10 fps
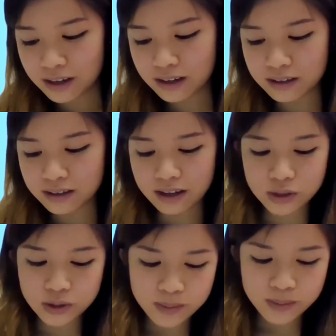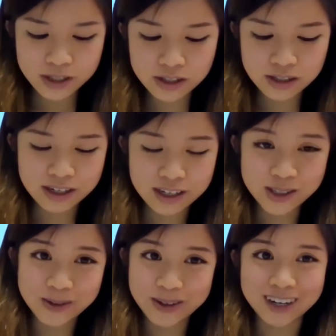as you mentioned that
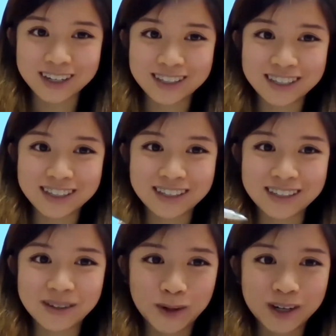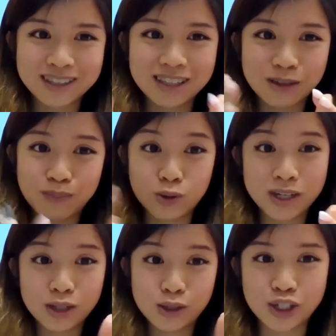you are the one that is
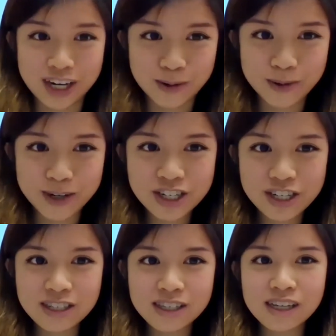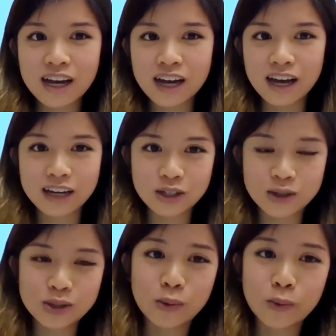between two generations, and
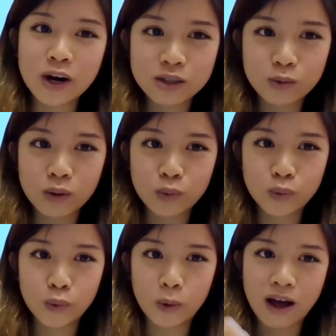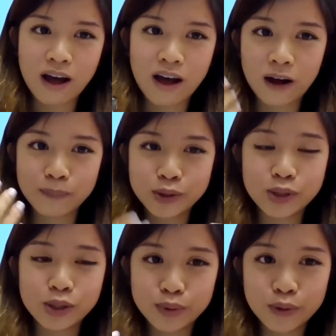also we are the one who have
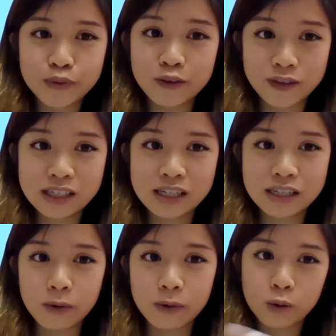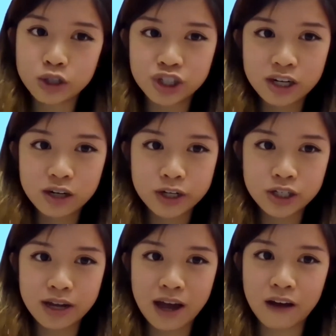to improve the things that our older
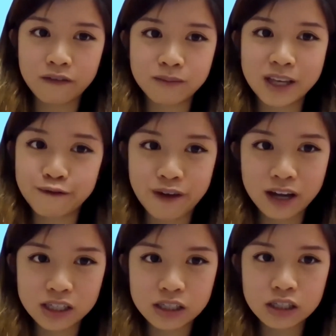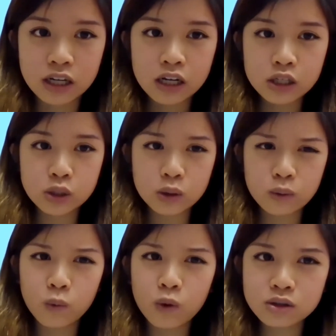generation have invented. So
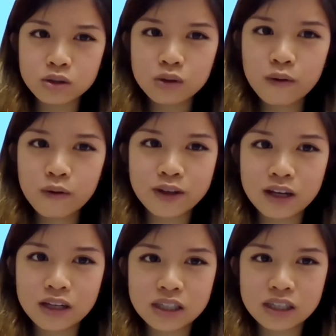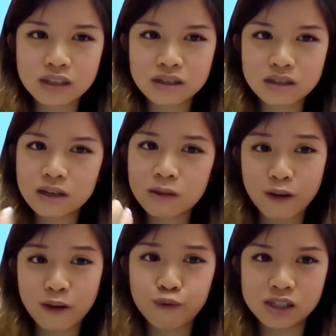what do you think the
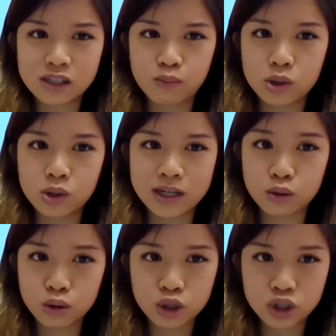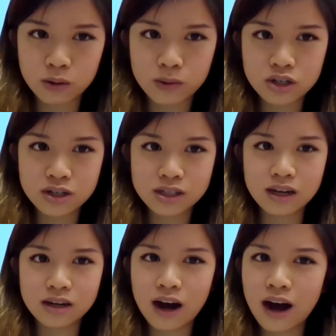differences between two generations,
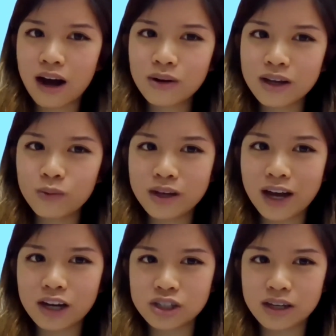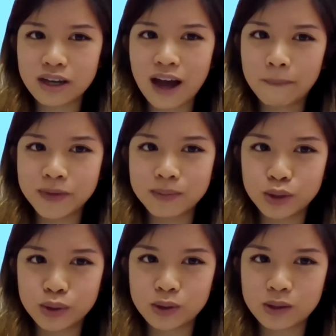and how can we actually help them
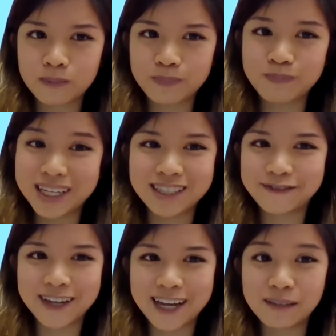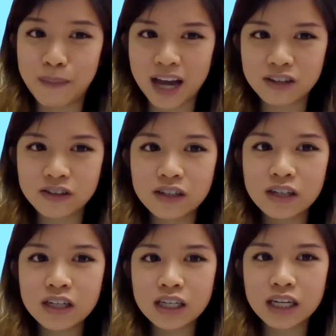to make the things better,
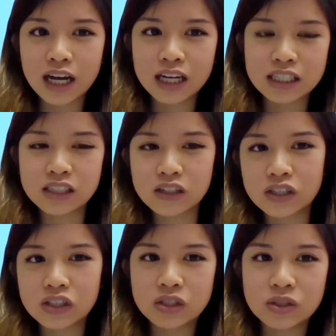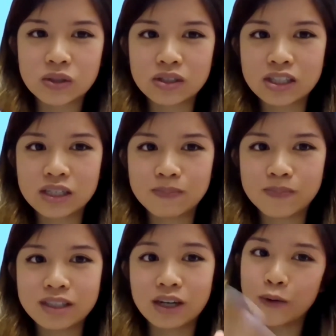and in order to keep
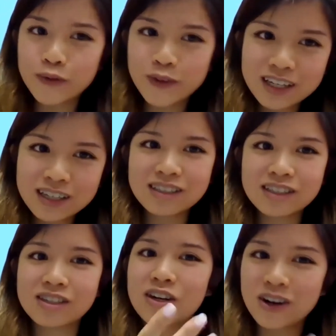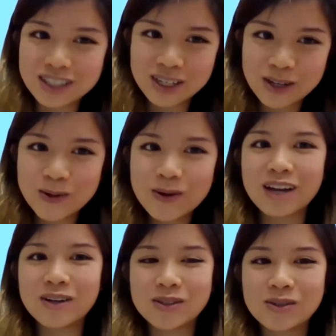the old thing continue
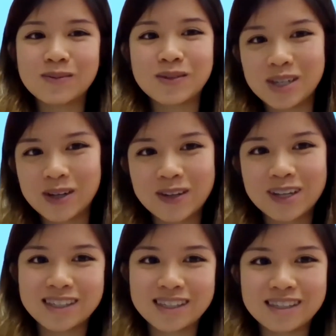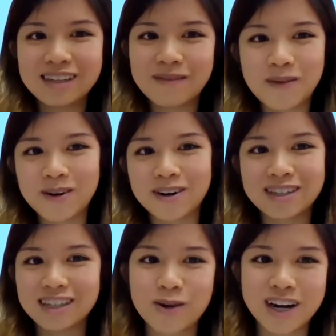and also keep the new things
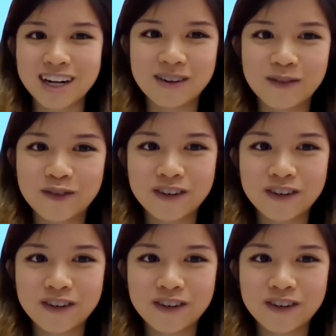more creative?